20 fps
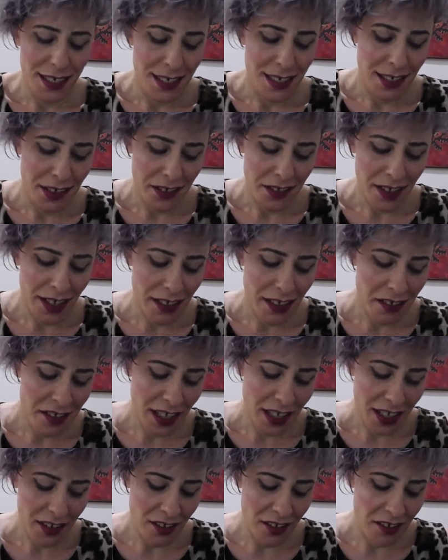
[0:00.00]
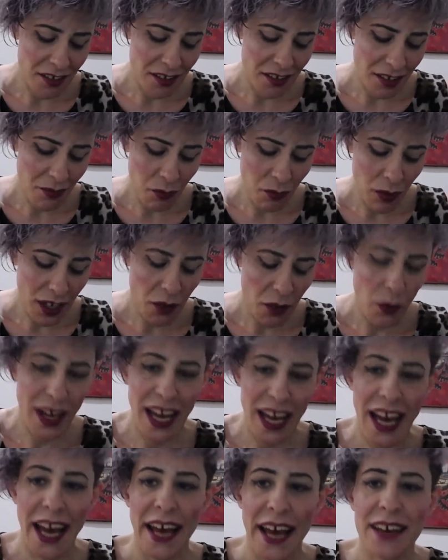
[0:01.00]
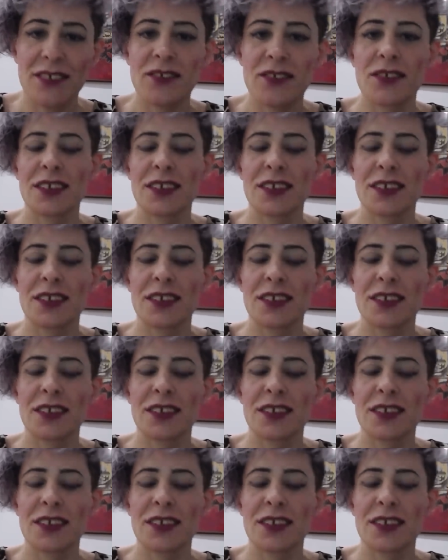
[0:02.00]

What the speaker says: Let's get a sense of where we're at.